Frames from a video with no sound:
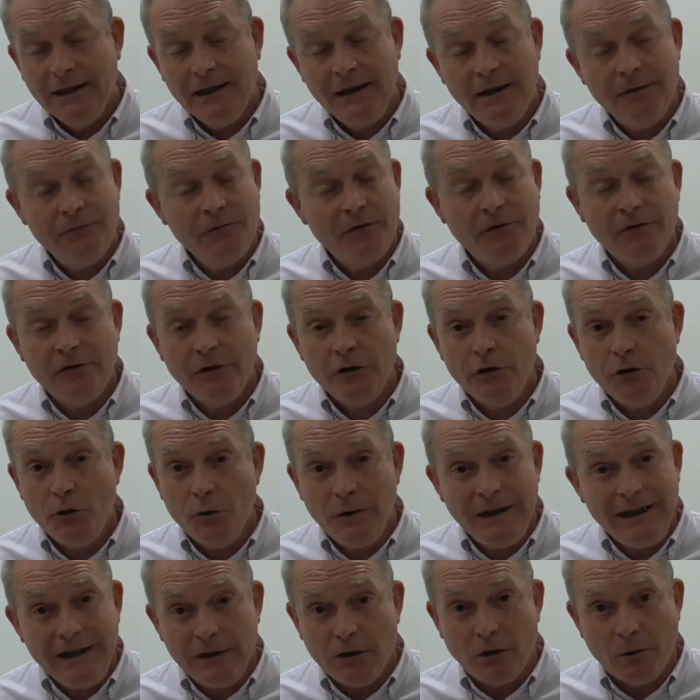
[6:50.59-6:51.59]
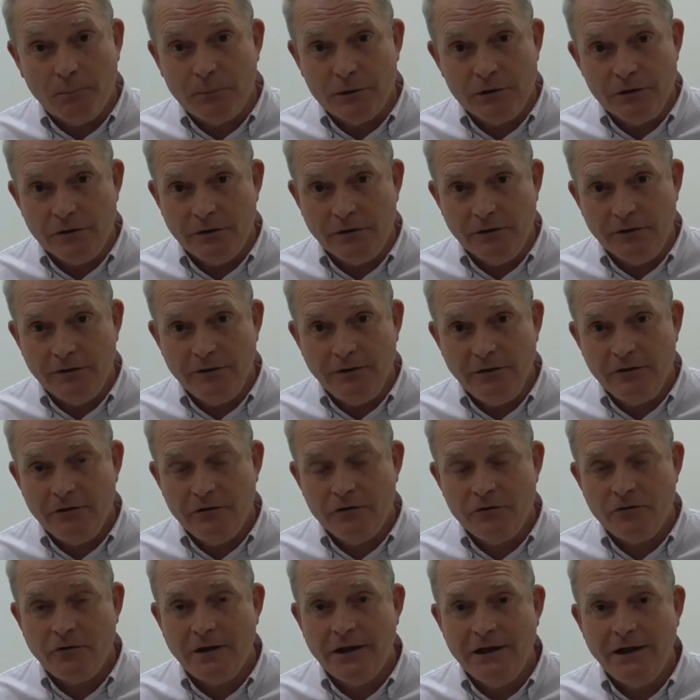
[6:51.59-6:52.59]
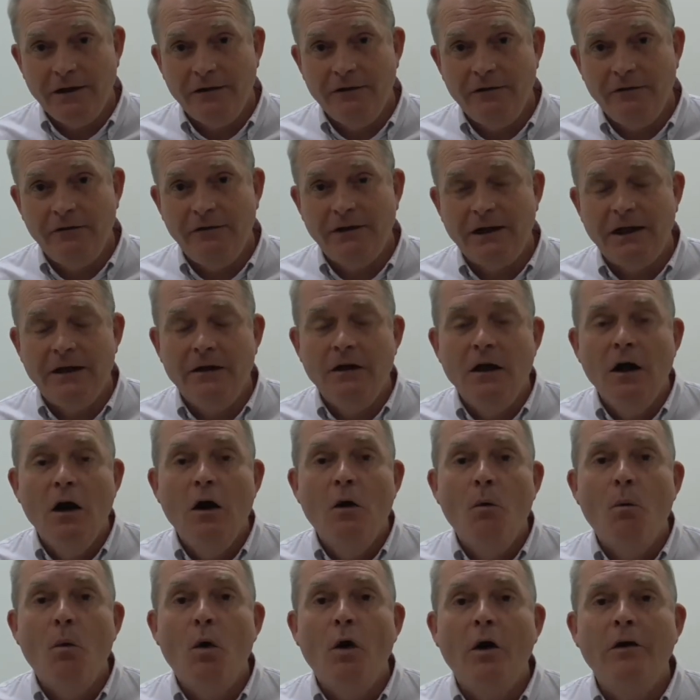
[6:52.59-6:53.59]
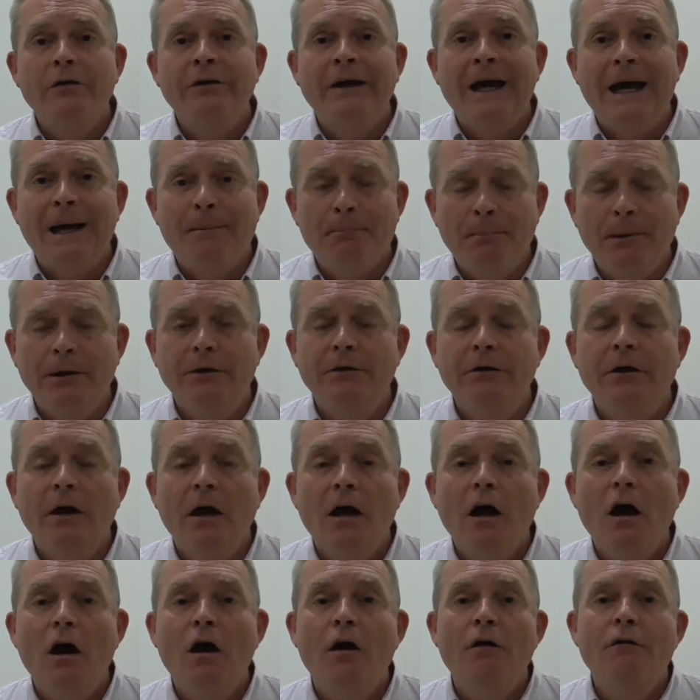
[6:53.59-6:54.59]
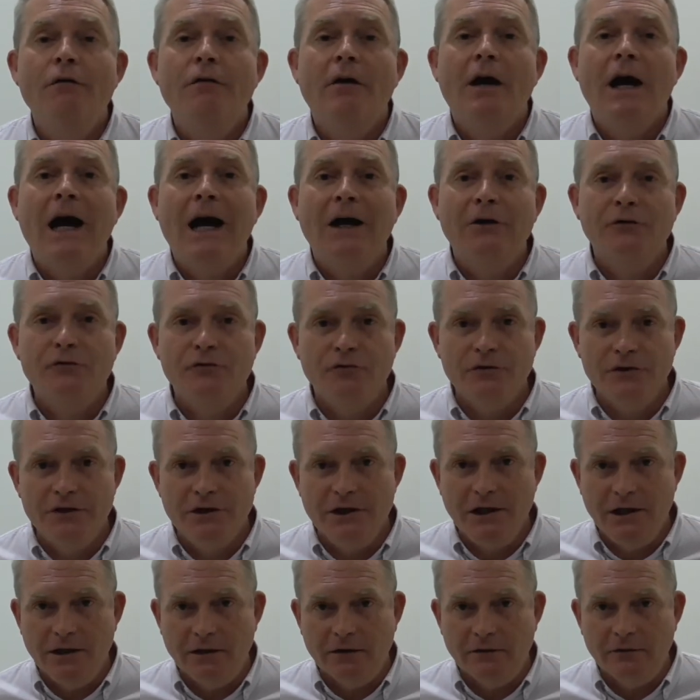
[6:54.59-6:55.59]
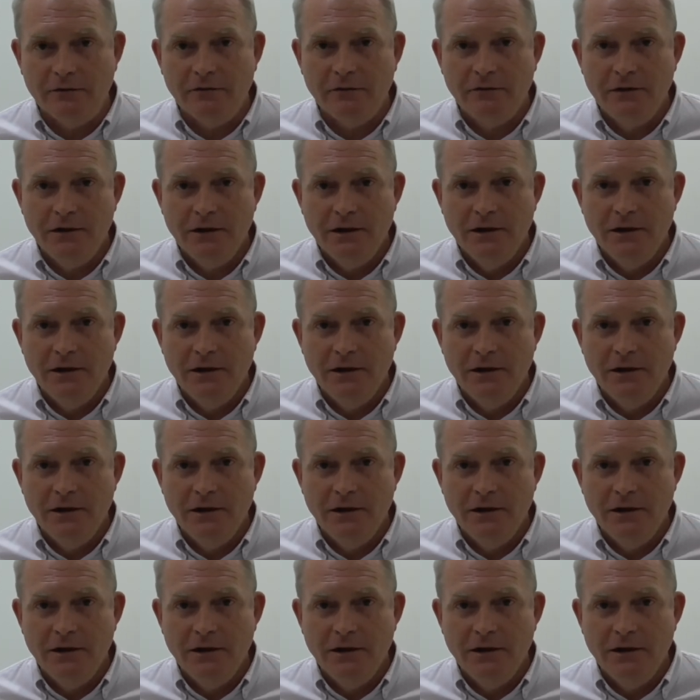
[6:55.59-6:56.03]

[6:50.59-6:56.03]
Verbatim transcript: gives us a unique opportunity to try and understand what has happened over 100 years.